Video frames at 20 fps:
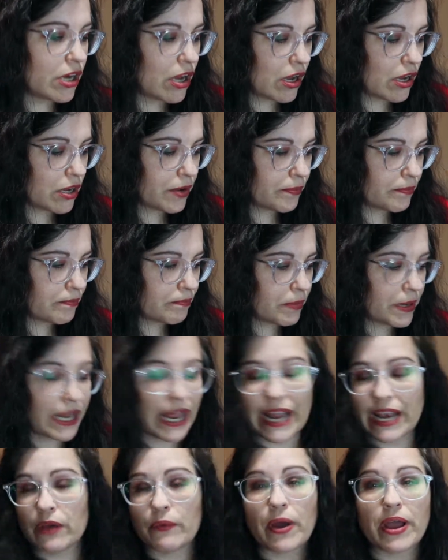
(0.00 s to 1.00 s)
Um, but
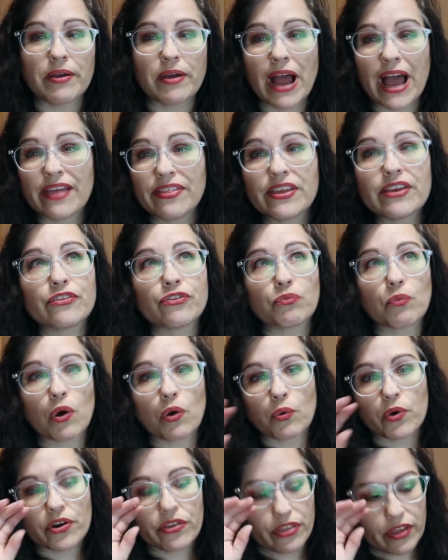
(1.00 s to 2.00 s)
anyway, I think it's well
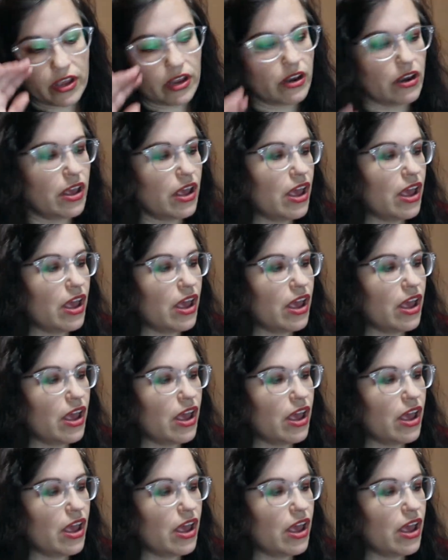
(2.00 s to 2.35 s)
worth it.